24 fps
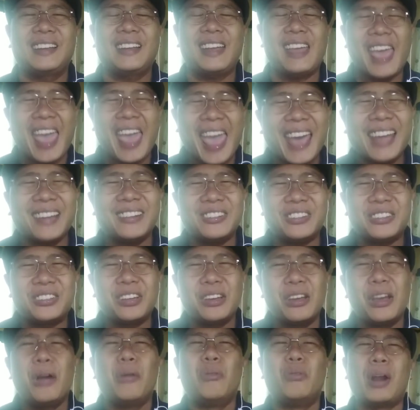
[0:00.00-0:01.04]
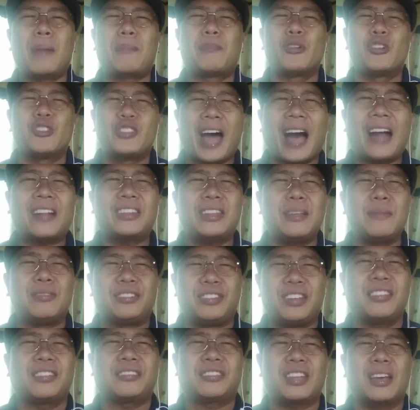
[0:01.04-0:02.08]
and reproductive
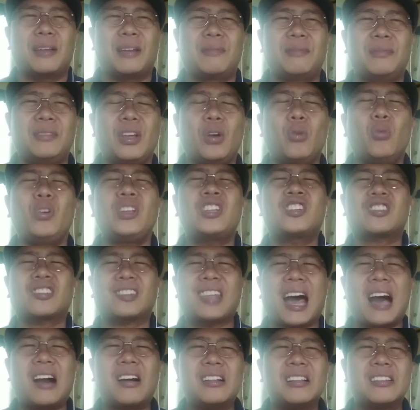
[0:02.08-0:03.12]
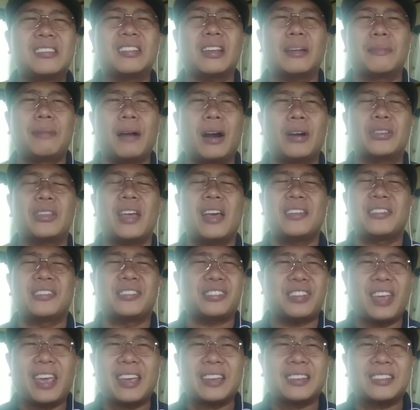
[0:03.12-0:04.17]
system, which tackles about
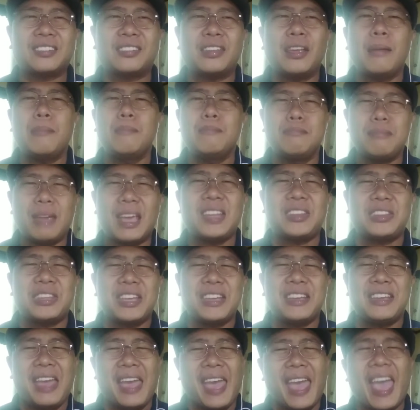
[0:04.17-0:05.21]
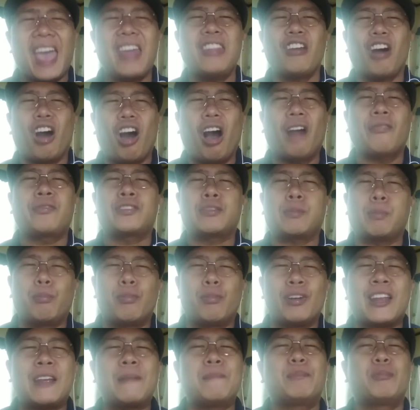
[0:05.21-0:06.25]
sex, mating, and
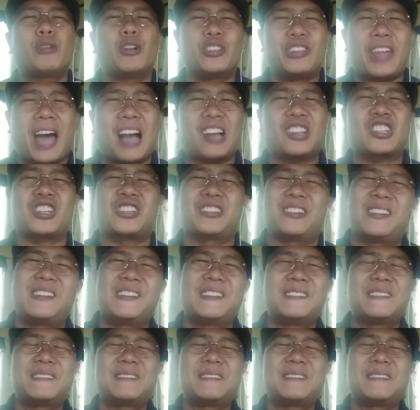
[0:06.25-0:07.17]
offspring production.